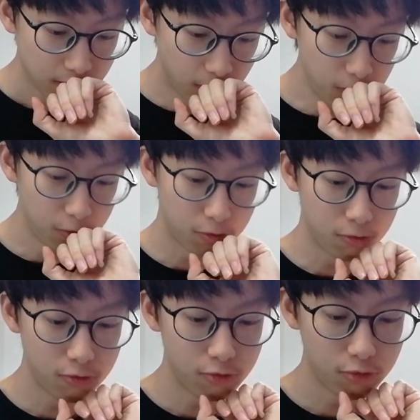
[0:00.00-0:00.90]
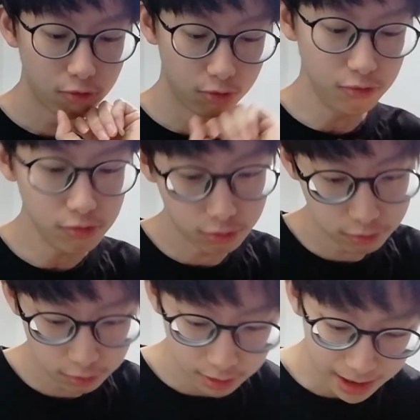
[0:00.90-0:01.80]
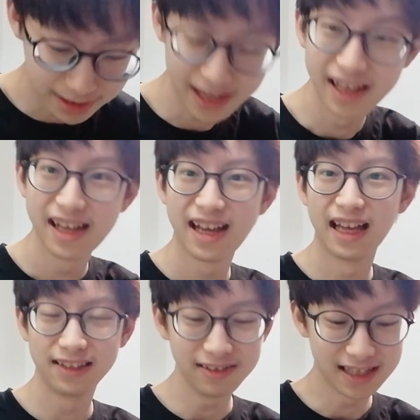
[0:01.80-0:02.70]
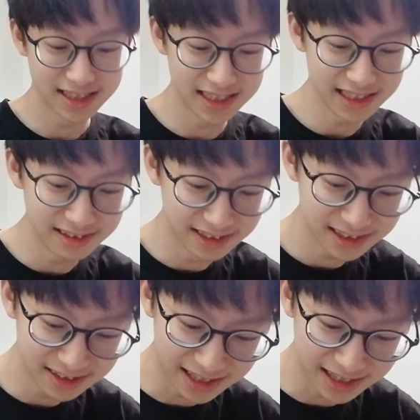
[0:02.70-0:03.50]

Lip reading: Okay. I think you can see it already,